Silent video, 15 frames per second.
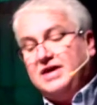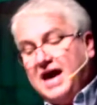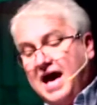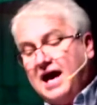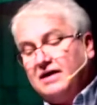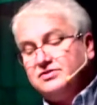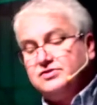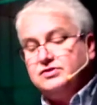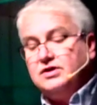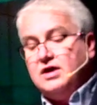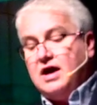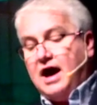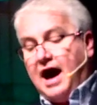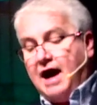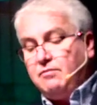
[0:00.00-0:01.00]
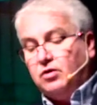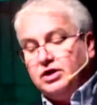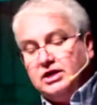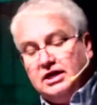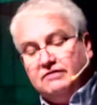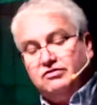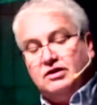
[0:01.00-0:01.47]
Yes, I will
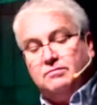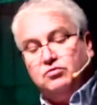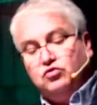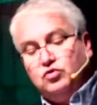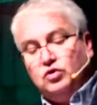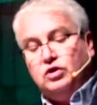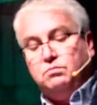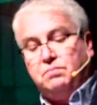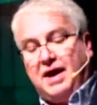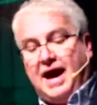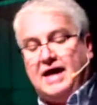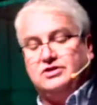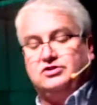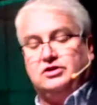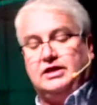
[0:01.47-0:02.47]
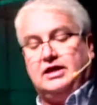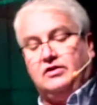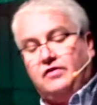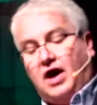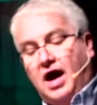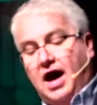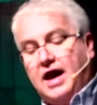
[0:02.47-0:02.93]
give them good pasture land on
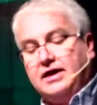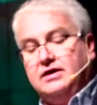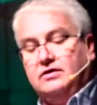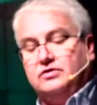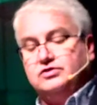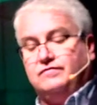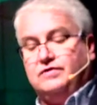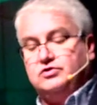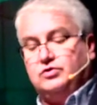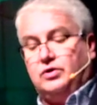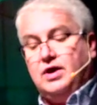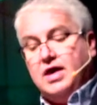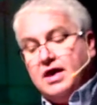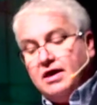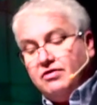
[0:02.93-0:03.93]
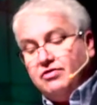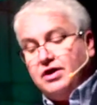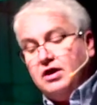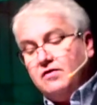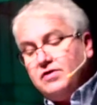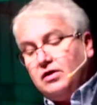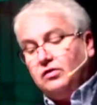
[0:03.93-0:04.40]
the high hills of Israel.
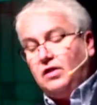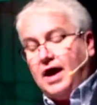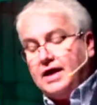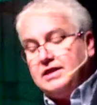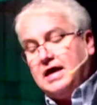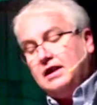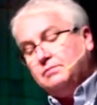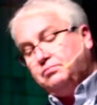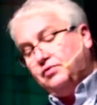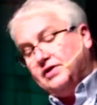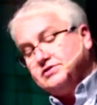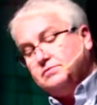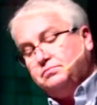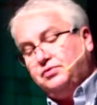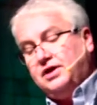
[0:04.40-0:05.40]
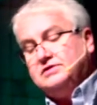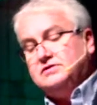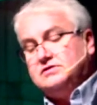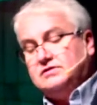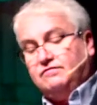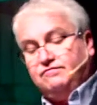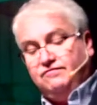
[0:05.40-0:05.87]
There they'll lie down in pleasant
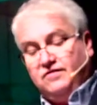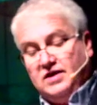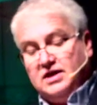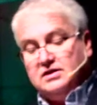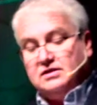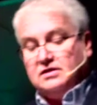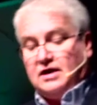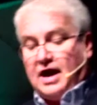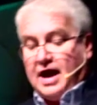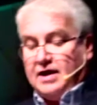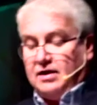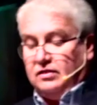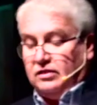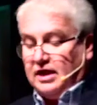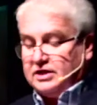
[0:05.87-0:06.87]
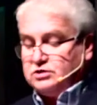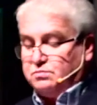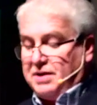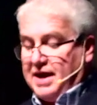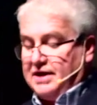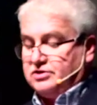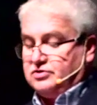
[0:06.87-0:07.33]
places and feed in the lush
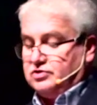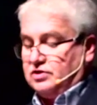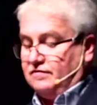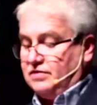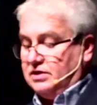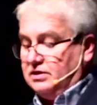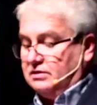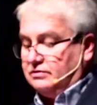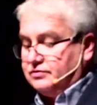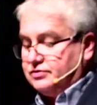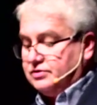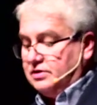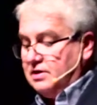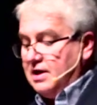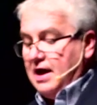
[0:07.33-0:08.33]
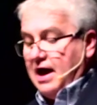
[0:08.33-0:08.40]
pastures of the hills.